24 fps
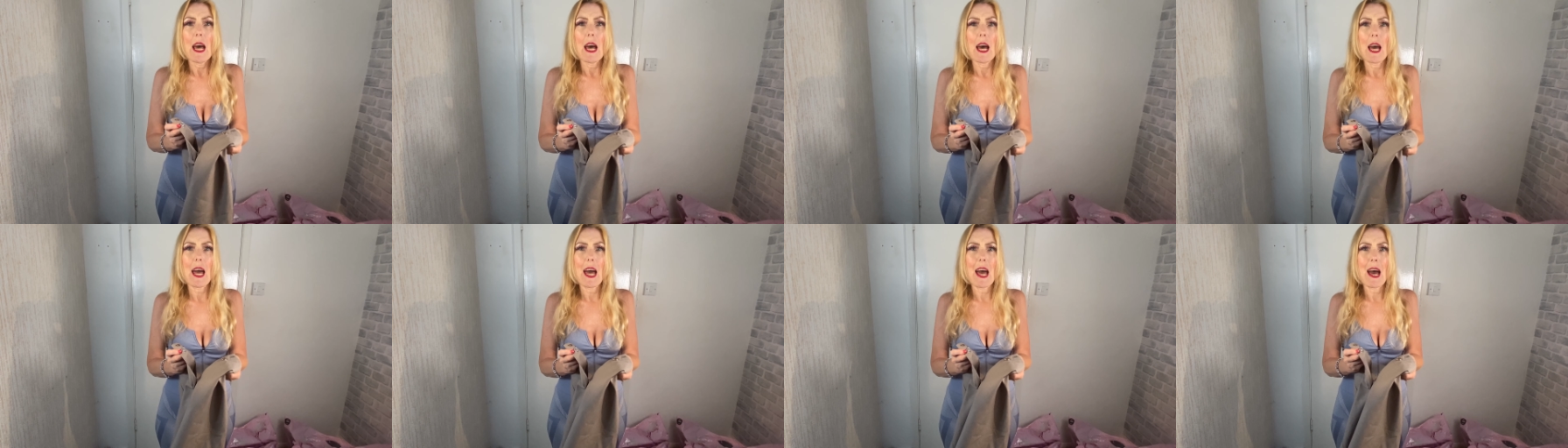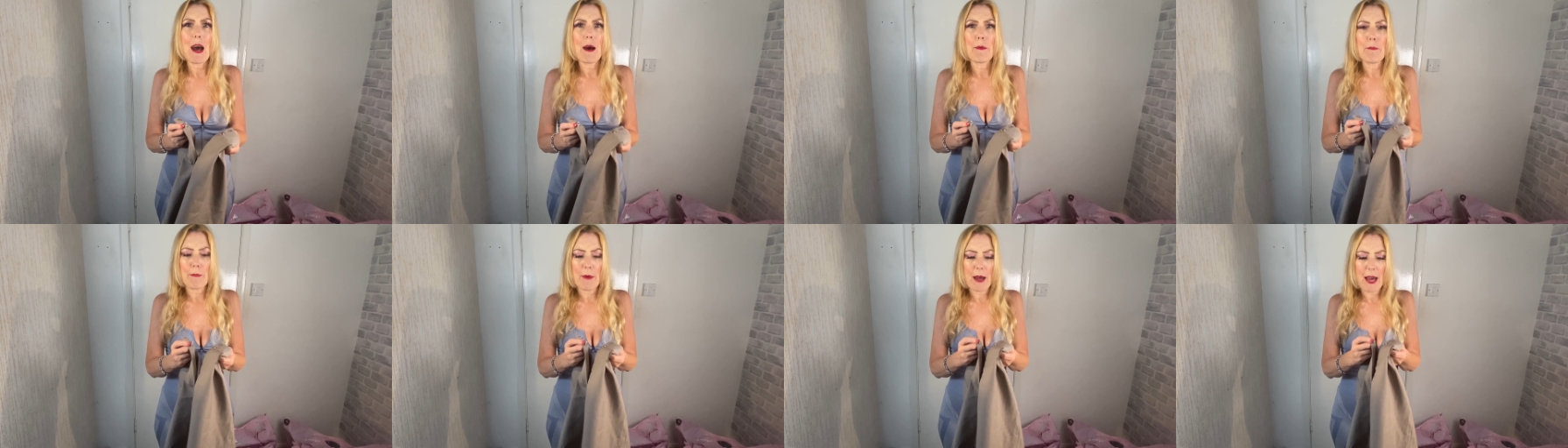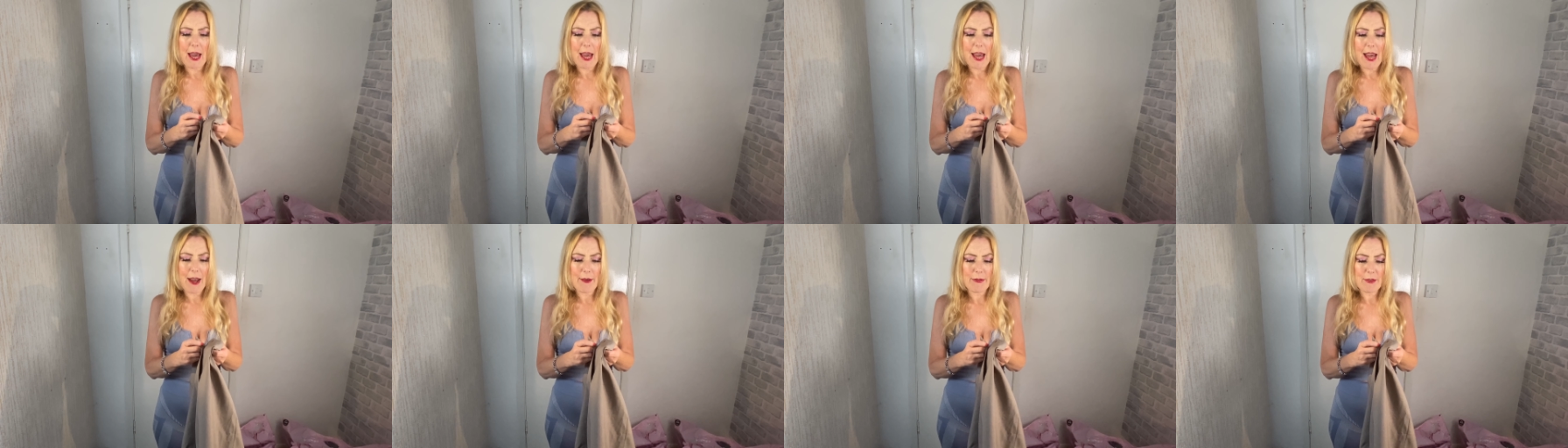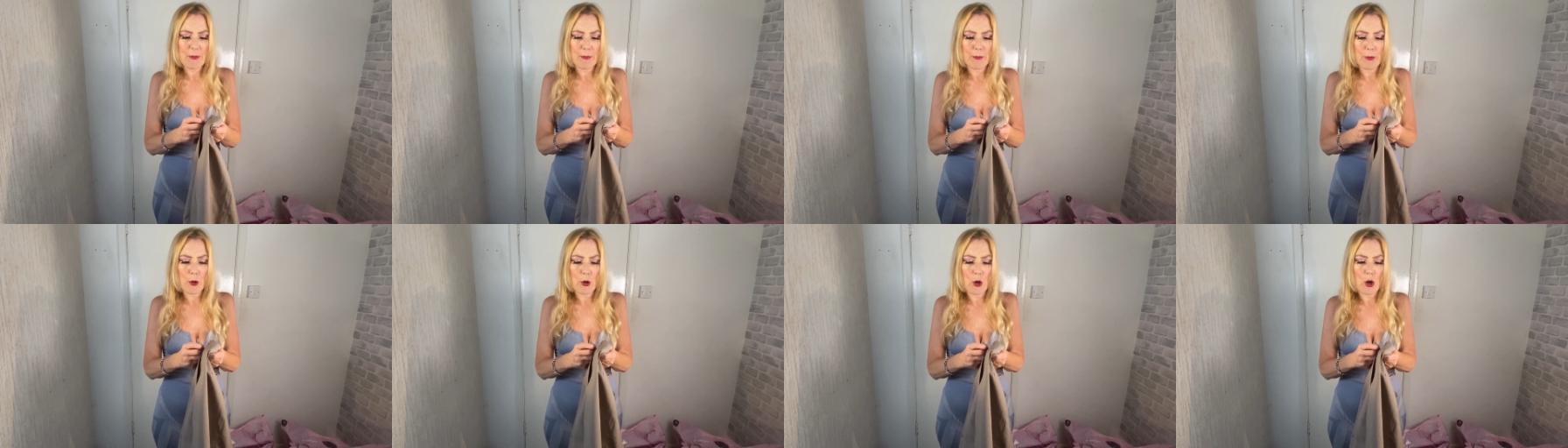Uh, I might have
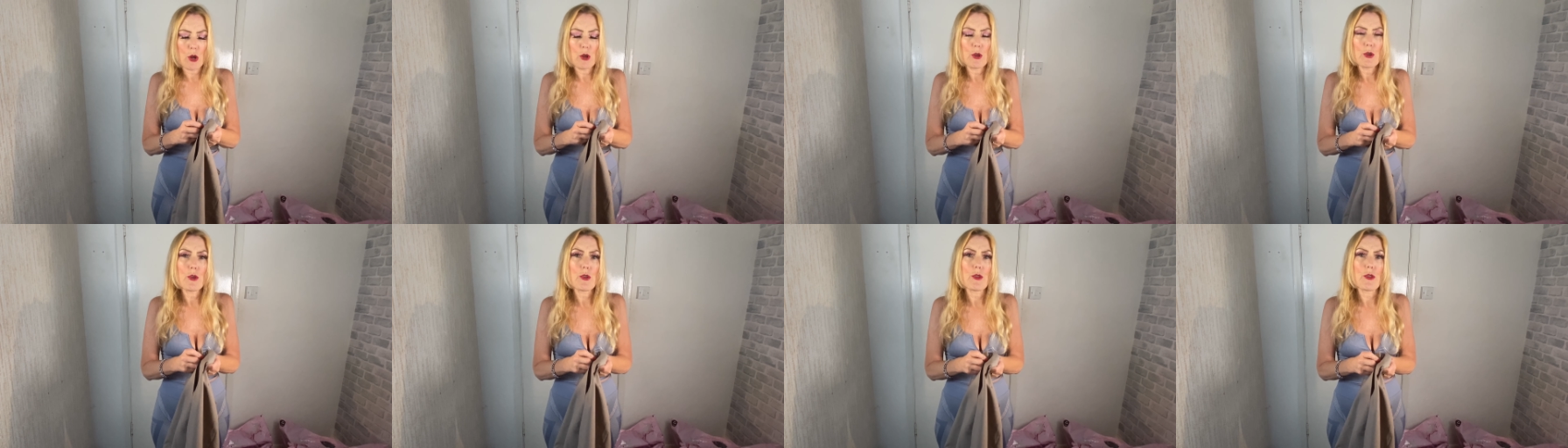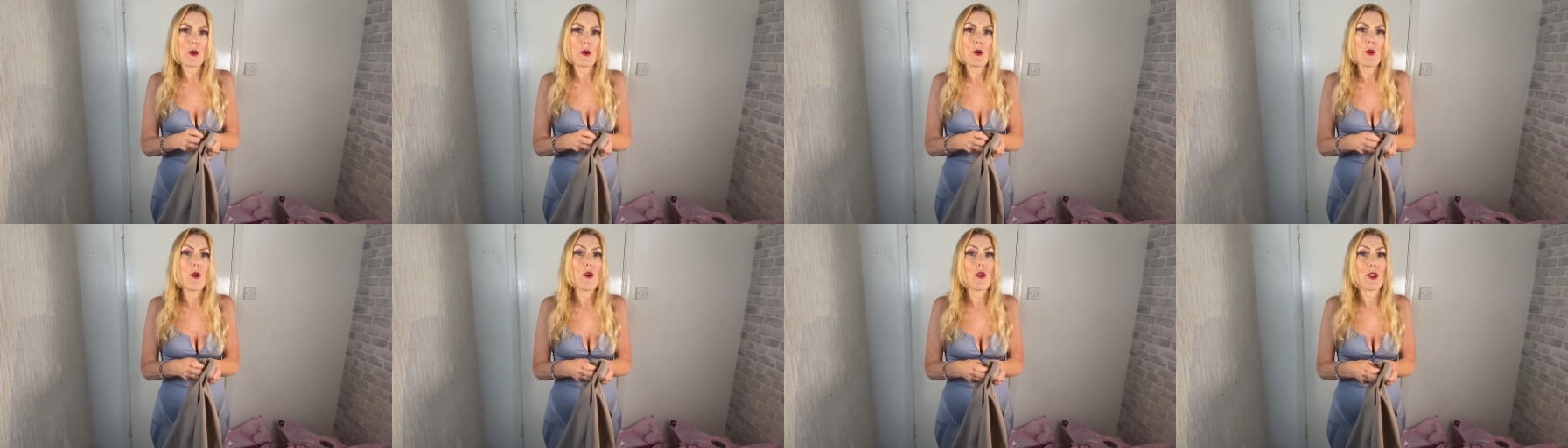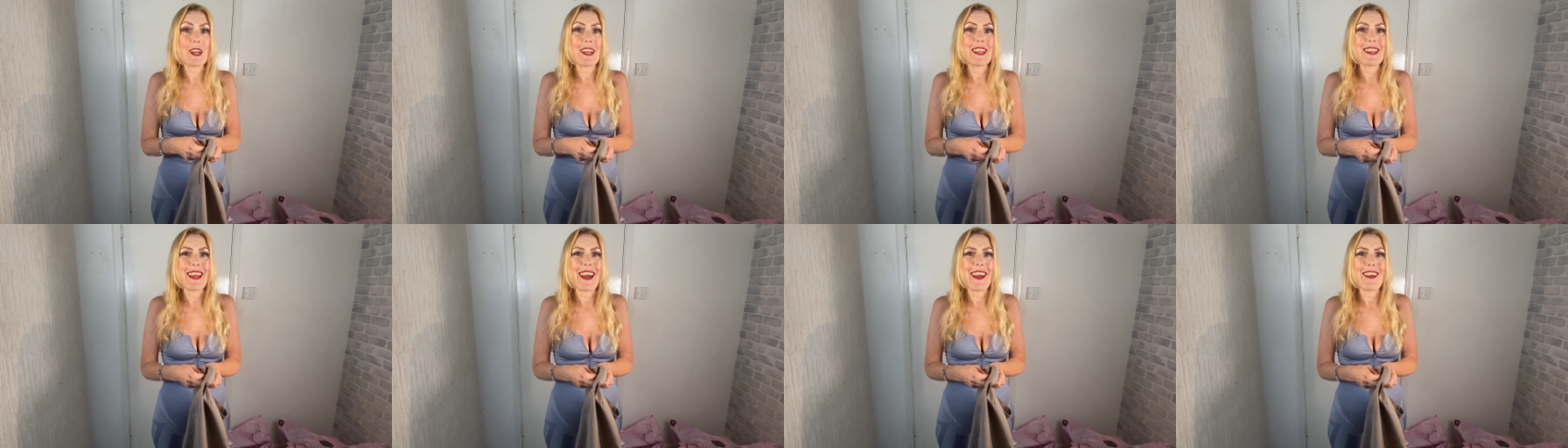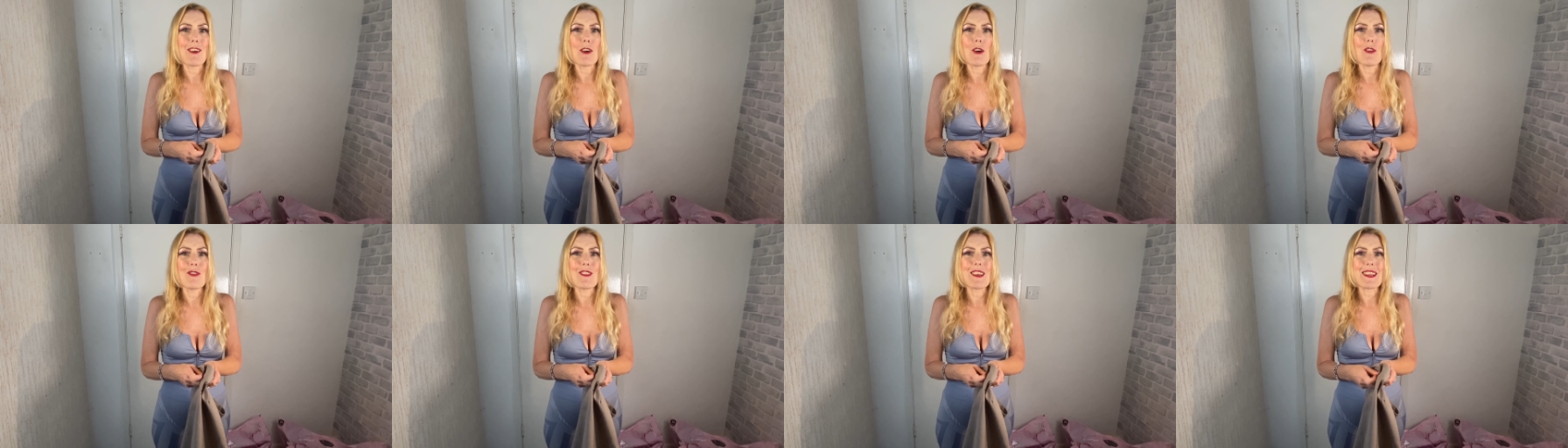to put another hook and eye
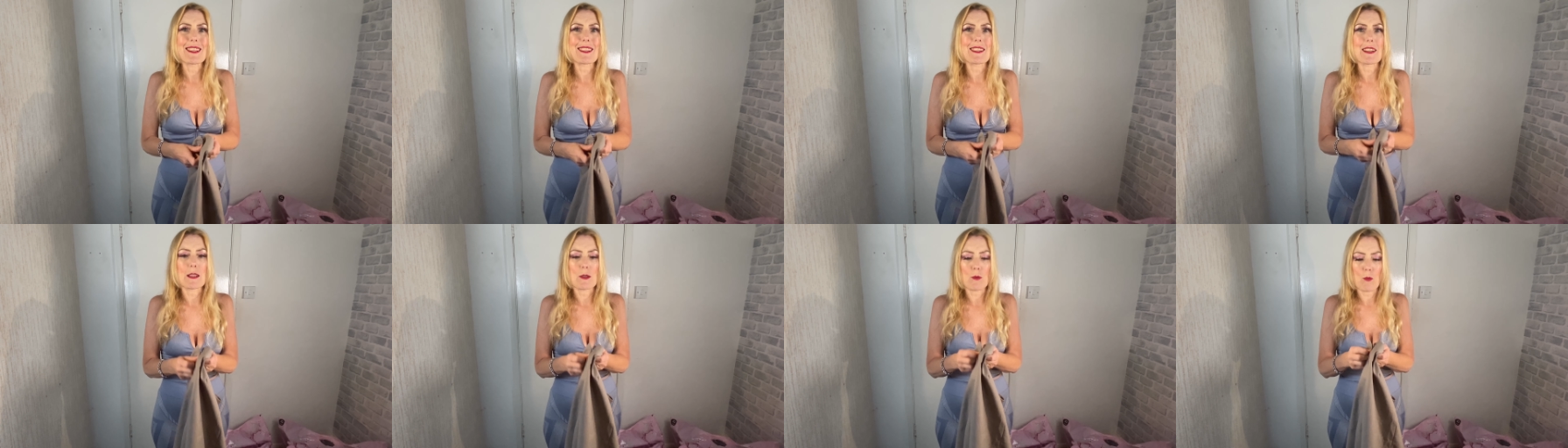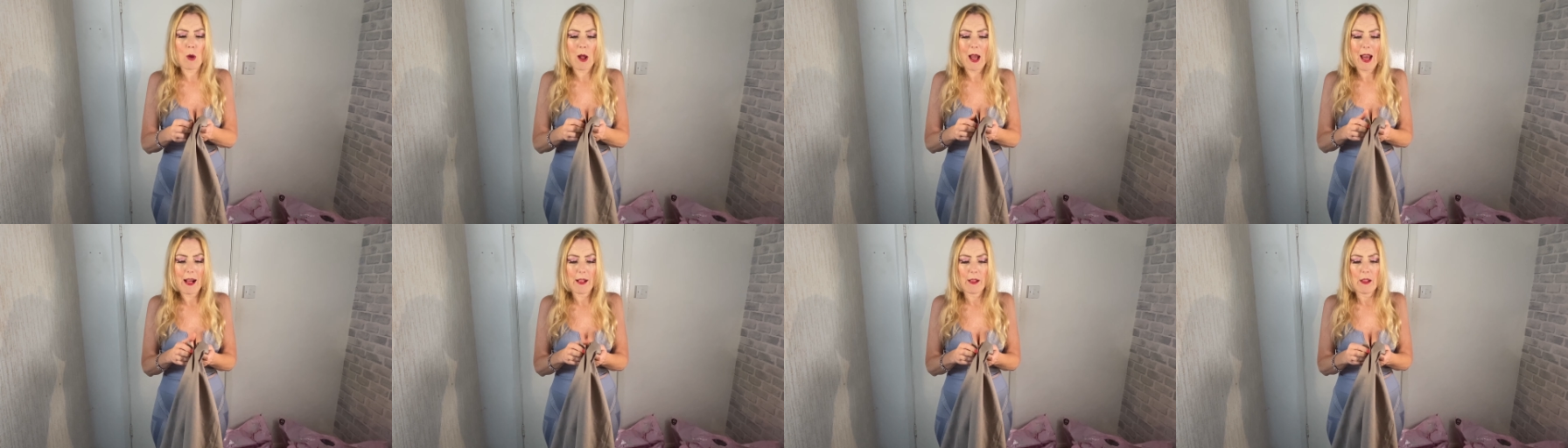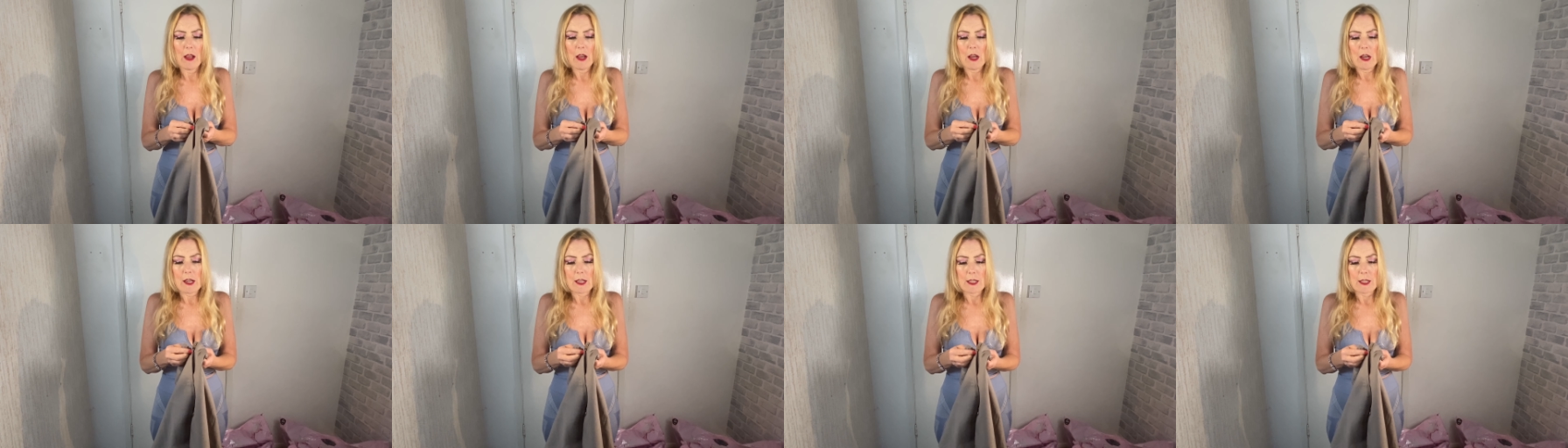on this as well.